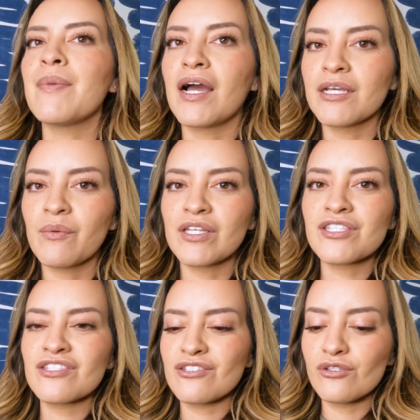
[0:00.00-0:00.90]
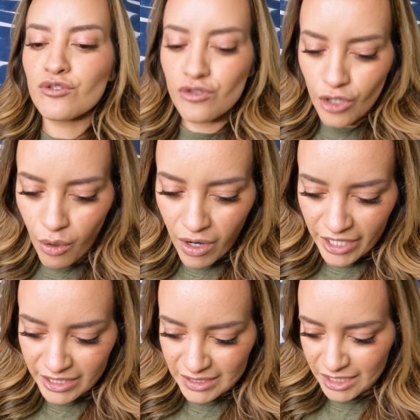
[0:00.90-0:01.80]
body wants so
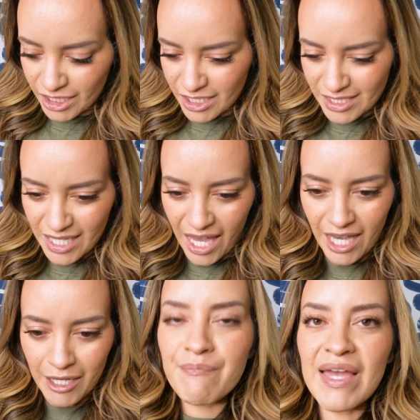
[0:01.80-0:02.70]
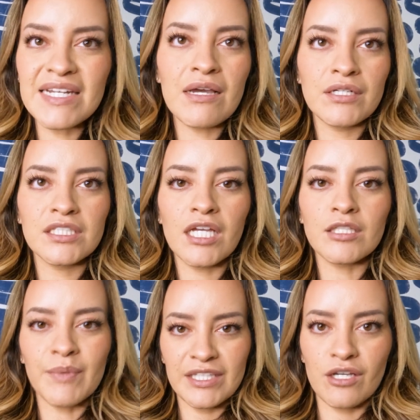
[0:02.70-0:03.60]
hard to just like bend down and
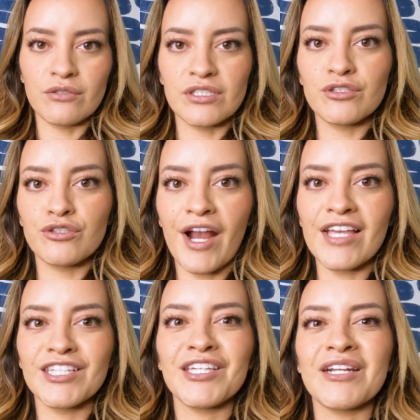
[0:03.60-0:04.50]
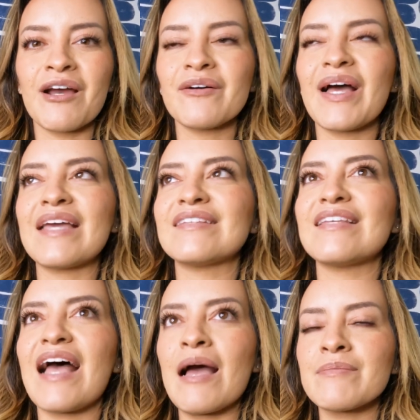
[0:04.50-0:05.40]
touch my toes and stretch.
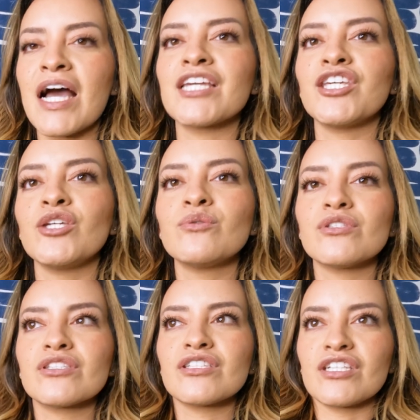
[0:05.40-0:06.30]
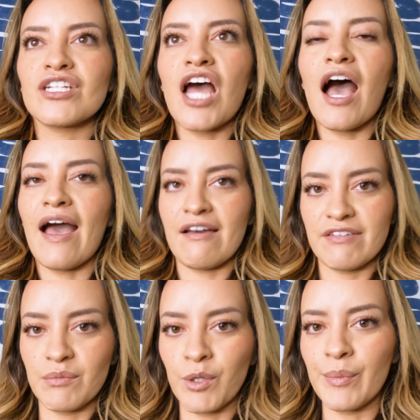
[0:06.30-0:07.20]
I'm not used to not
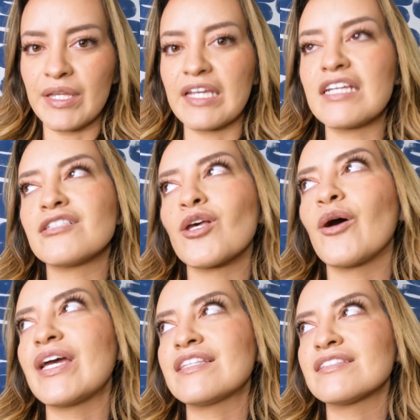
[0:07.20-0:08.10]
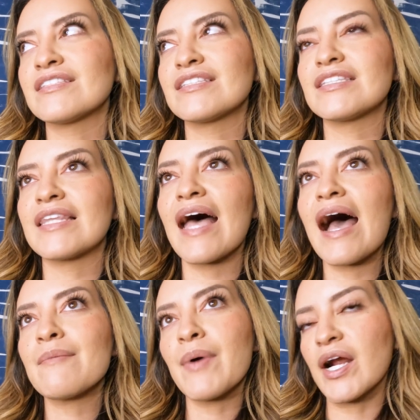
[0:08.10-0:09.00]
having mobility. So
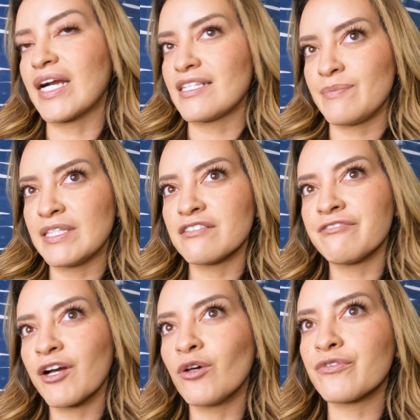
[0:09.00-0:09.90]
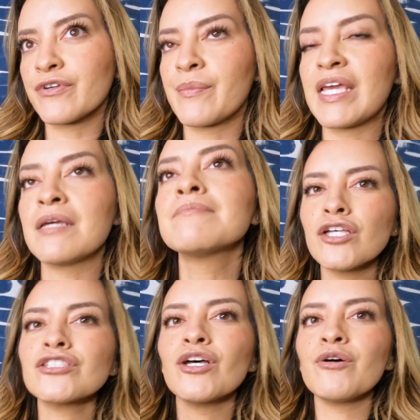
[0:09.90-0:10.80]
that part has been difficult for me.
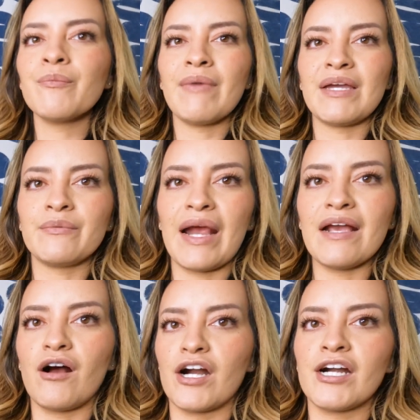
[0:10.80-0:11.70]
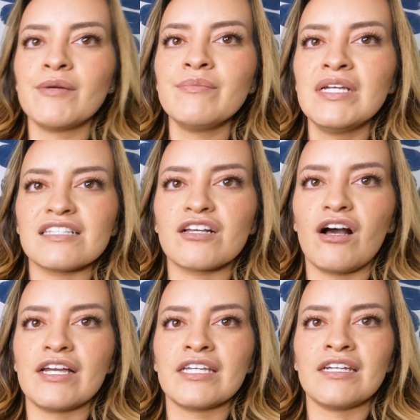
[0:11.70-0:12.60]
Also, my right arm has
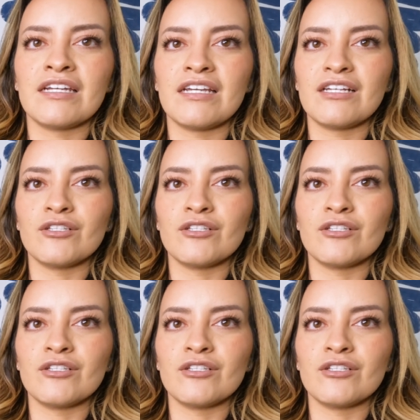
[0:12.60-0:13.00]
gotten